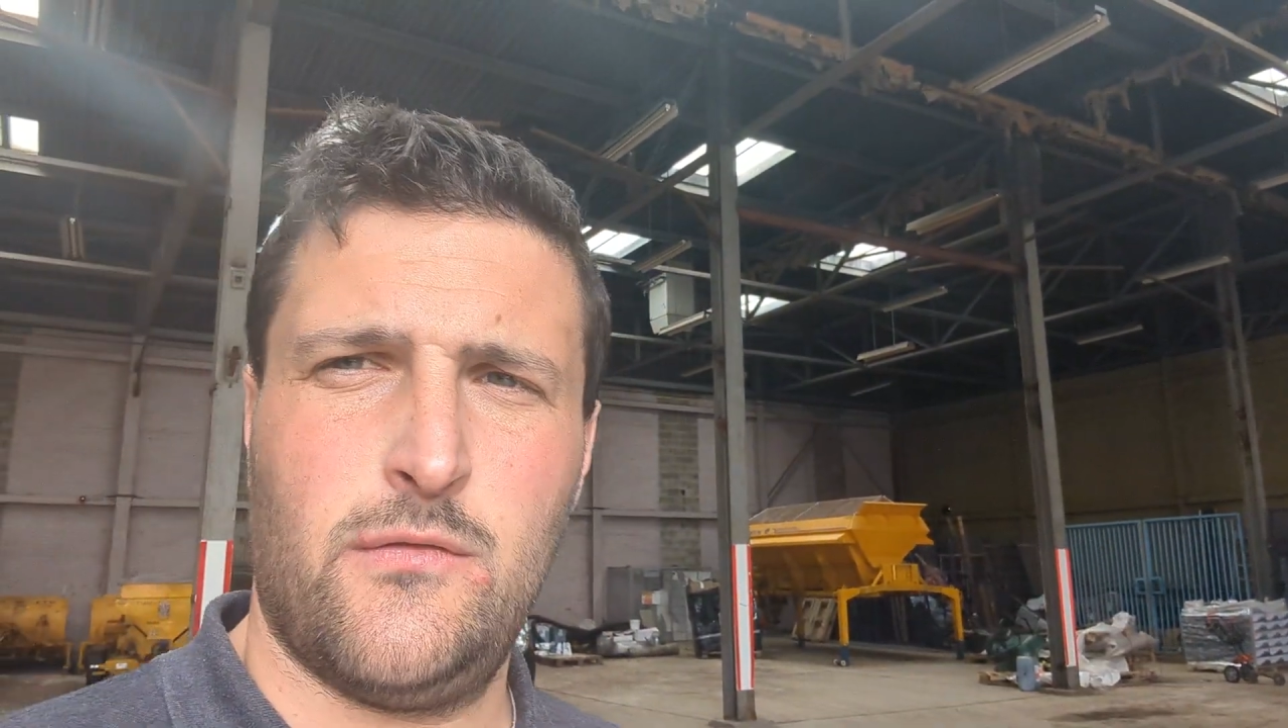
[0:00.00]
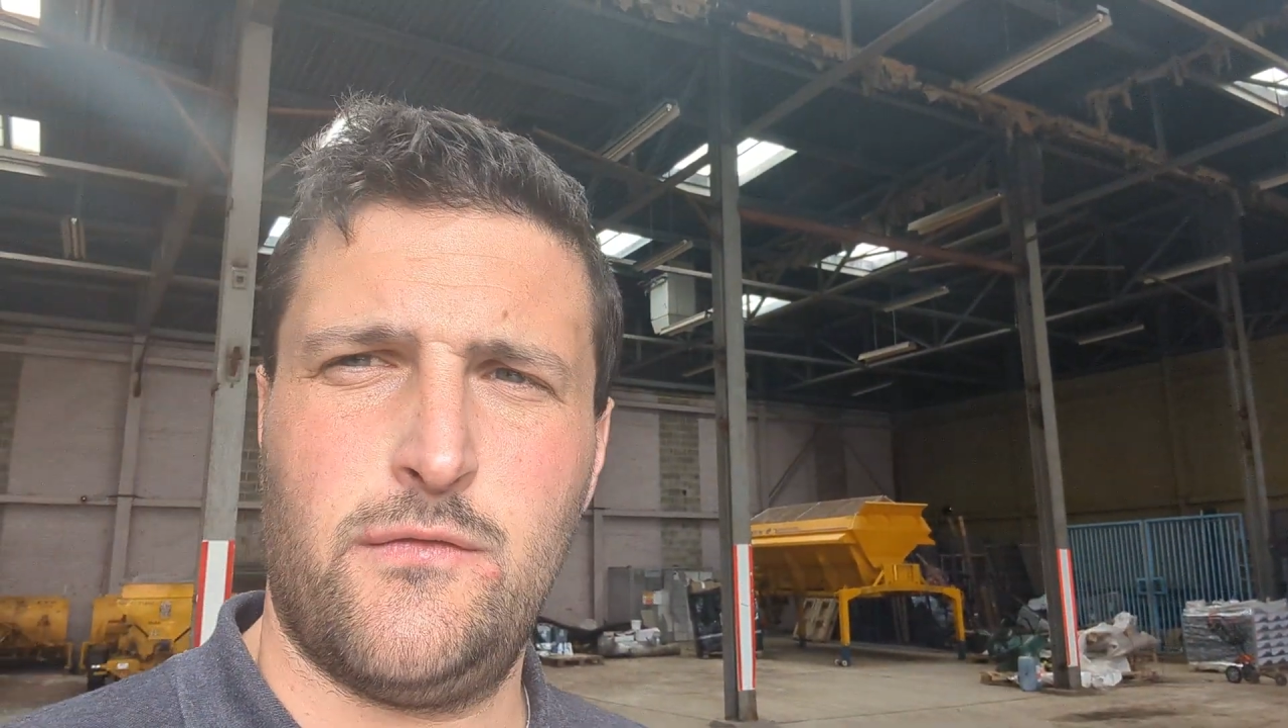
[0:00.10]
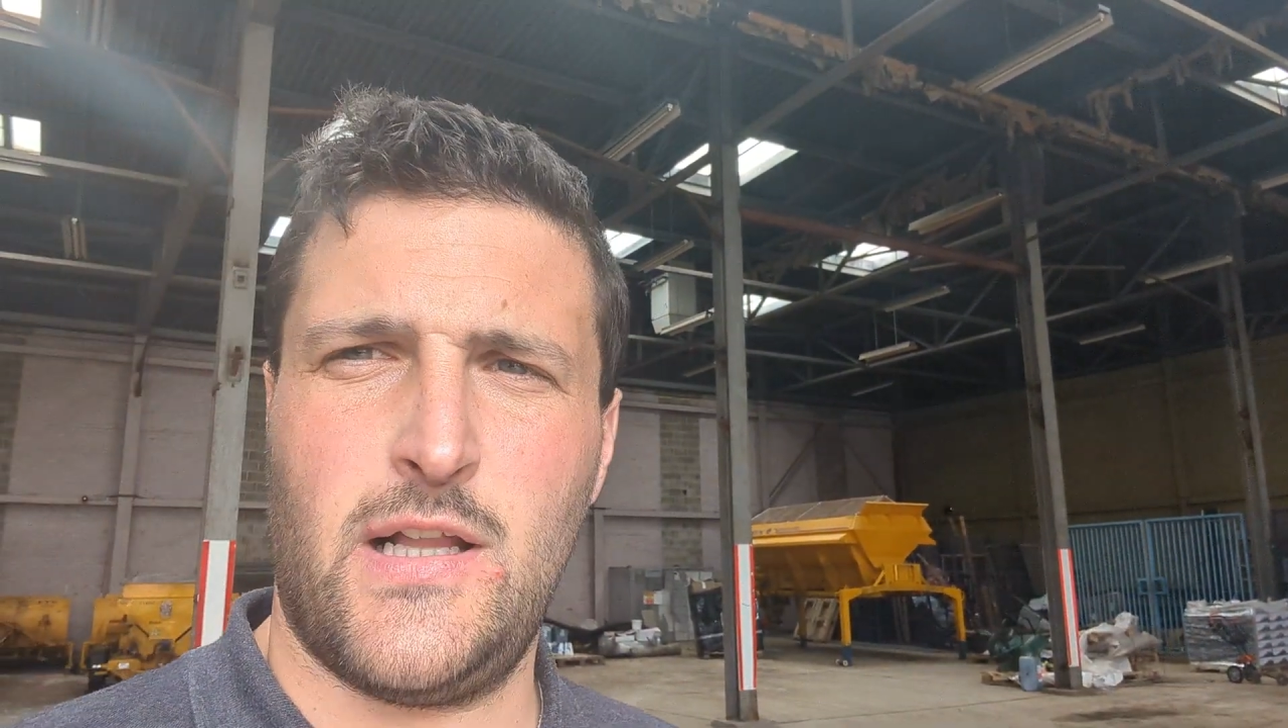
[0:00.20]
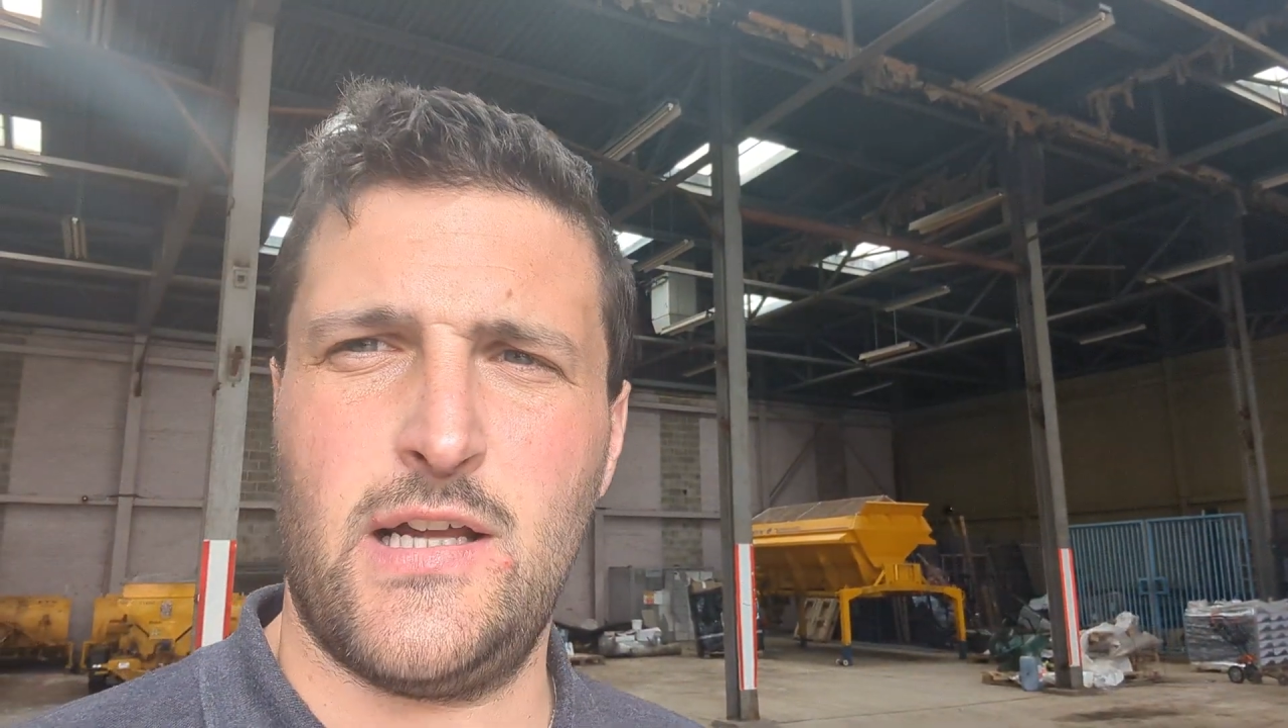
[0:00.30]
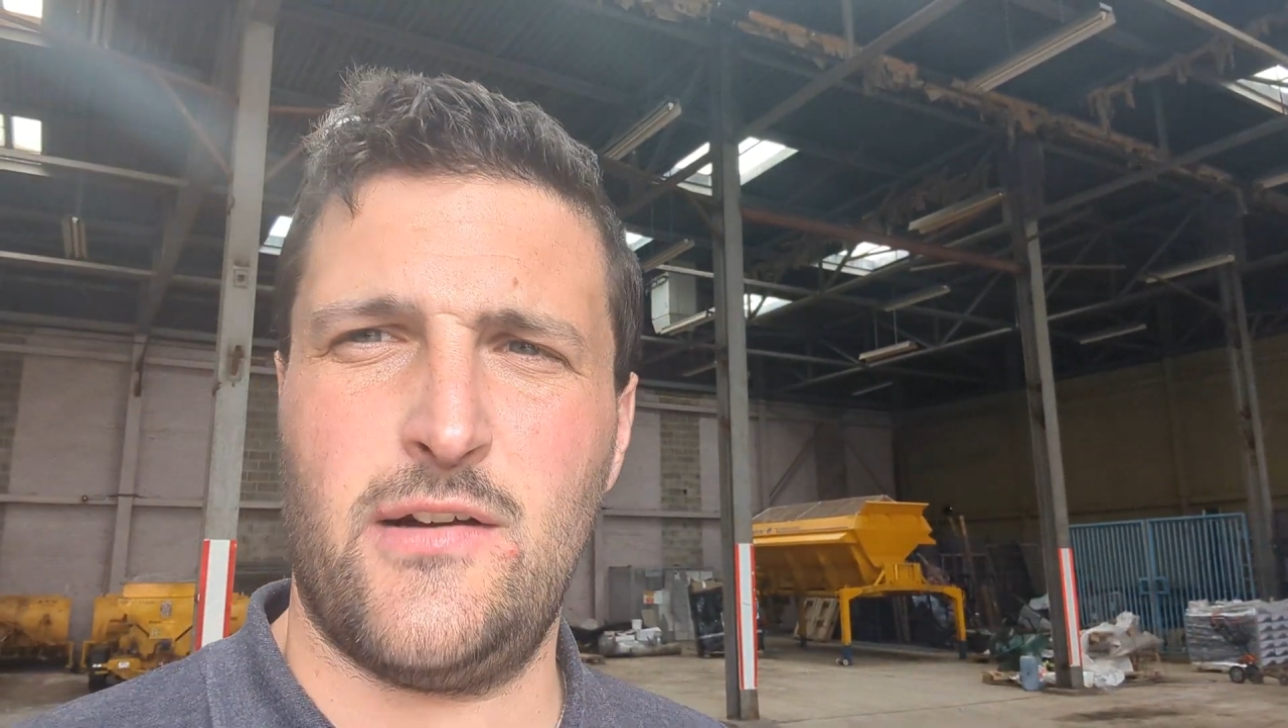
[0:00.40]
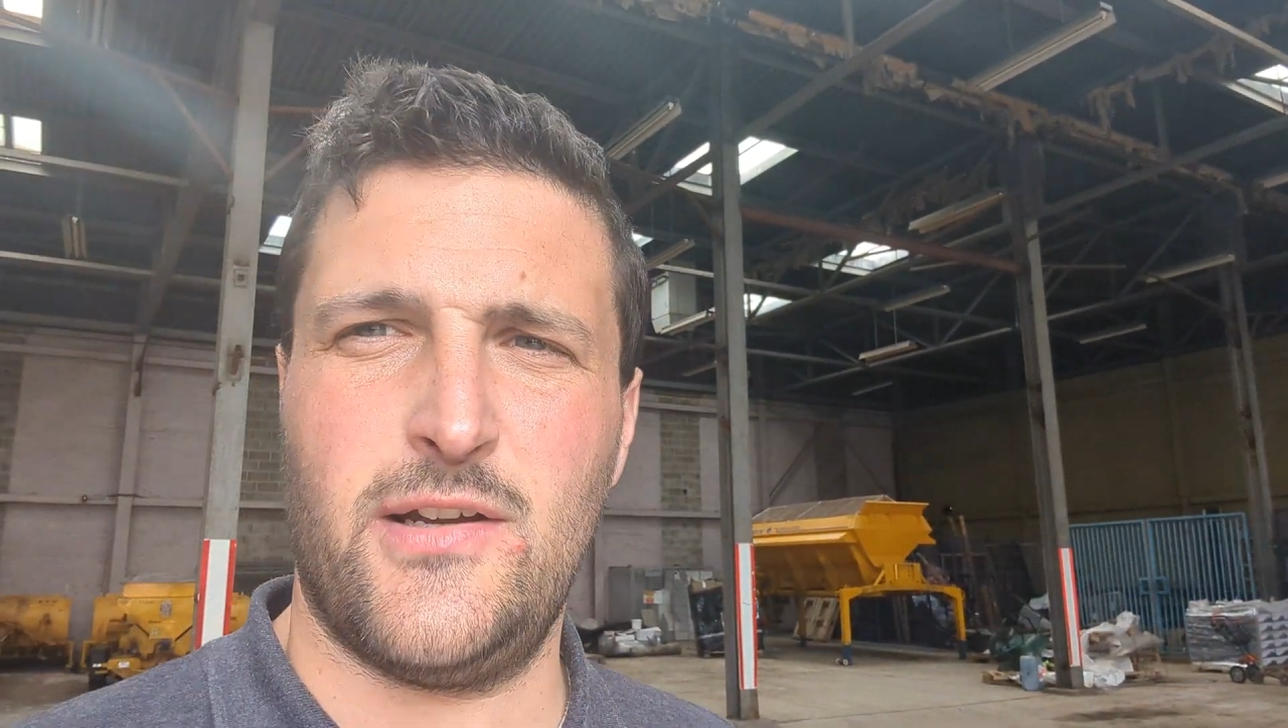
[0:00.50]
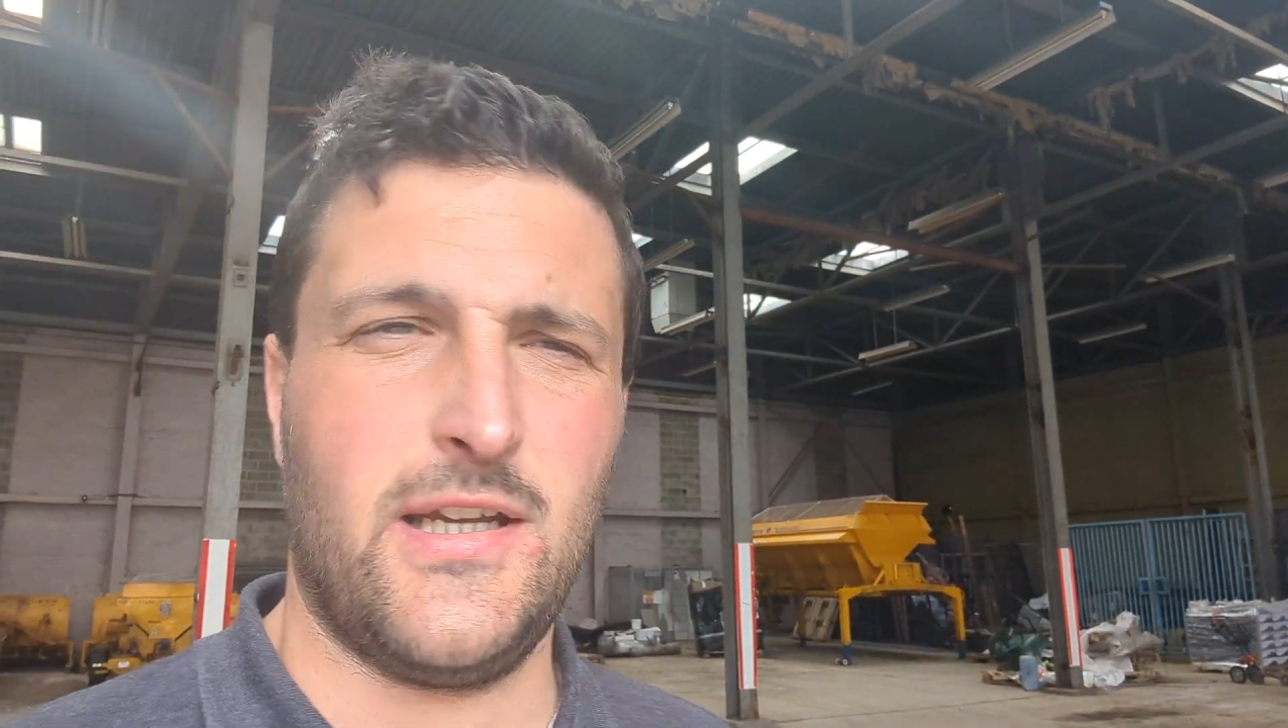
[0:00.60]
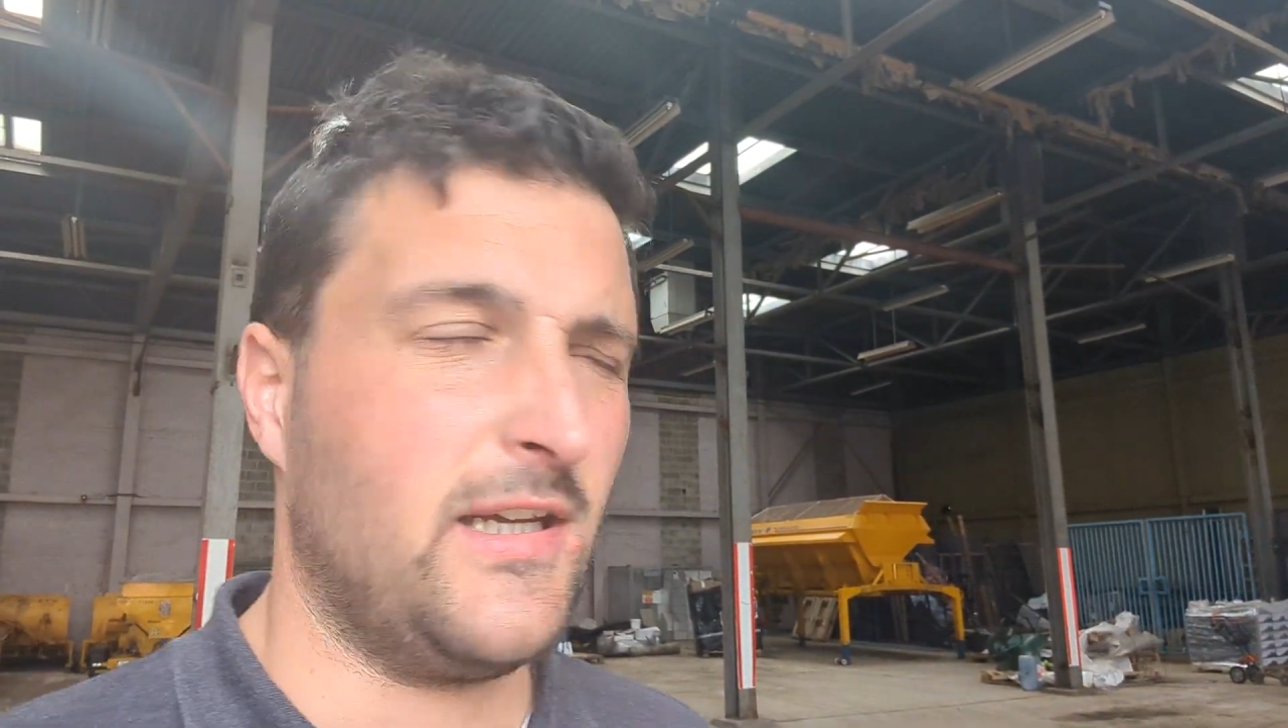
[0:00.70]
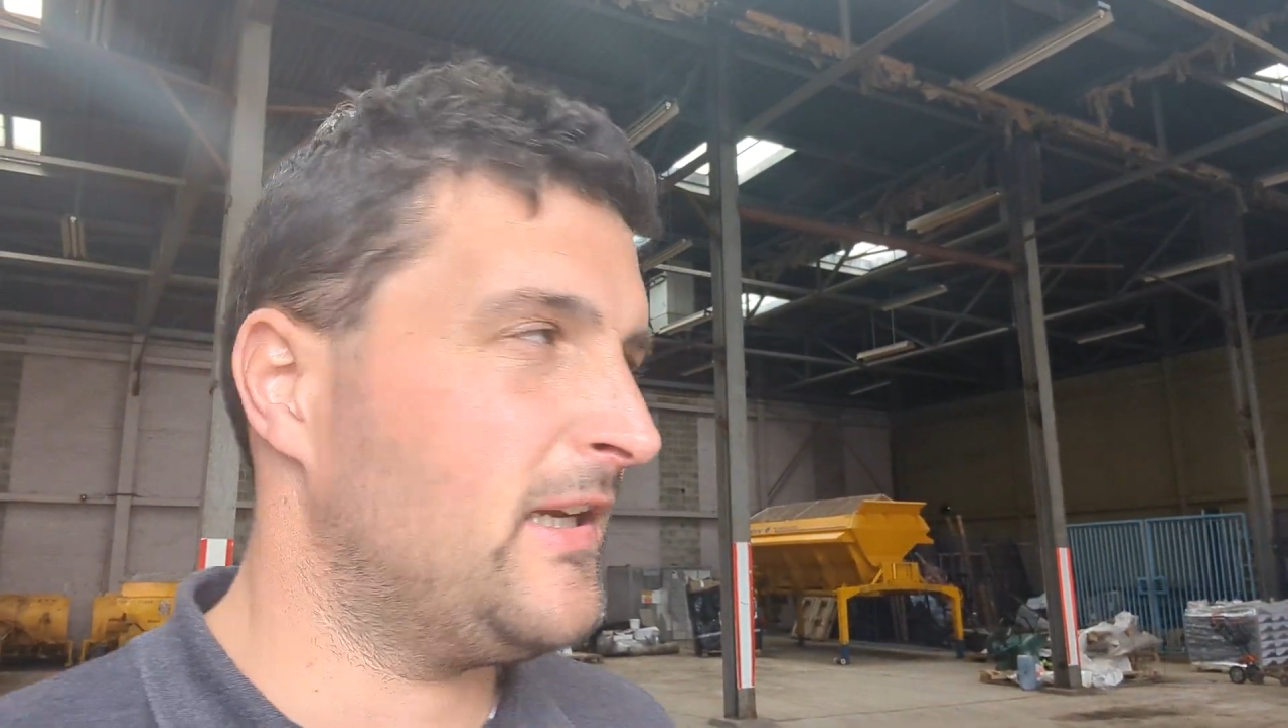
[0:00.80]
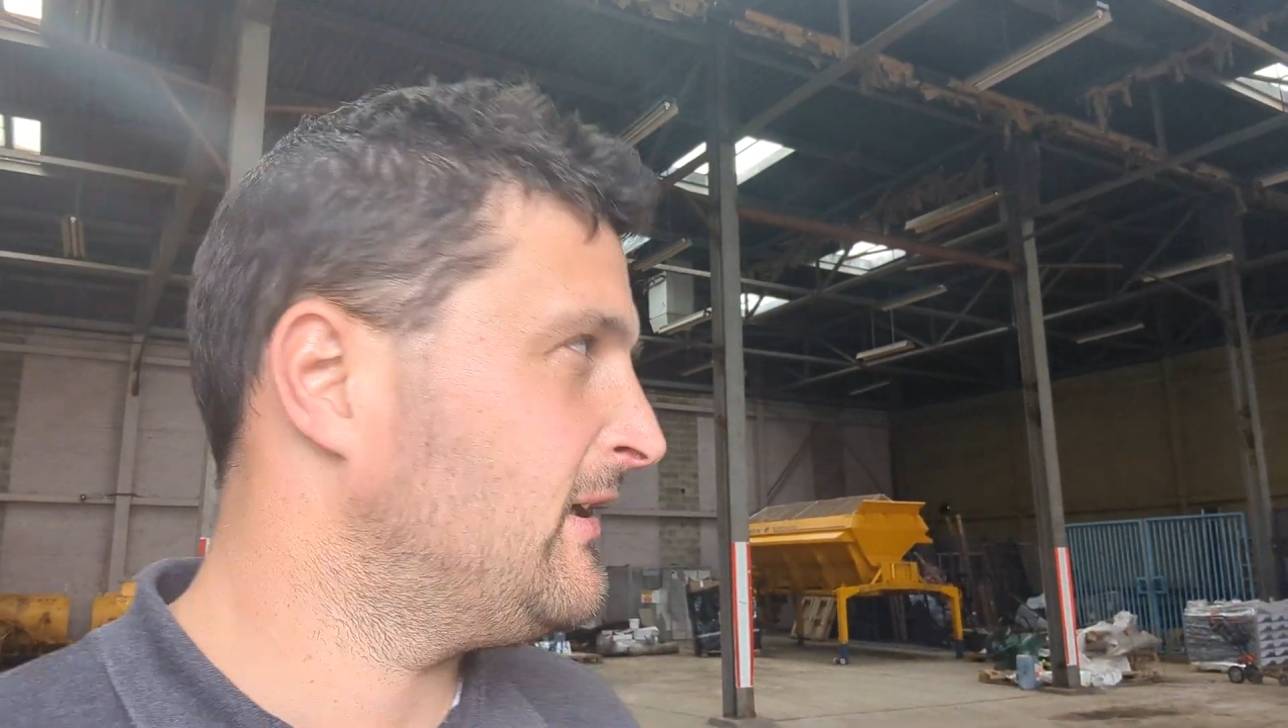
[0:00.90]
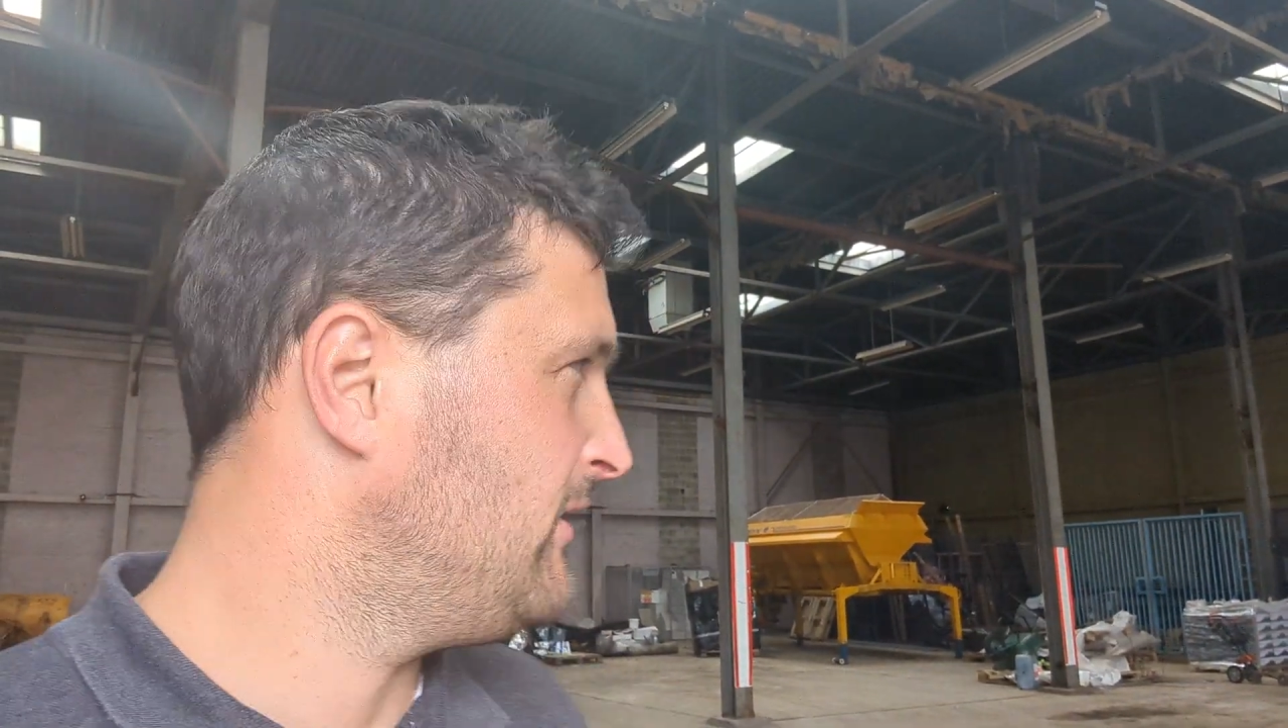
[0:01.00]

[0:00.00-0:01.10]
fly out here.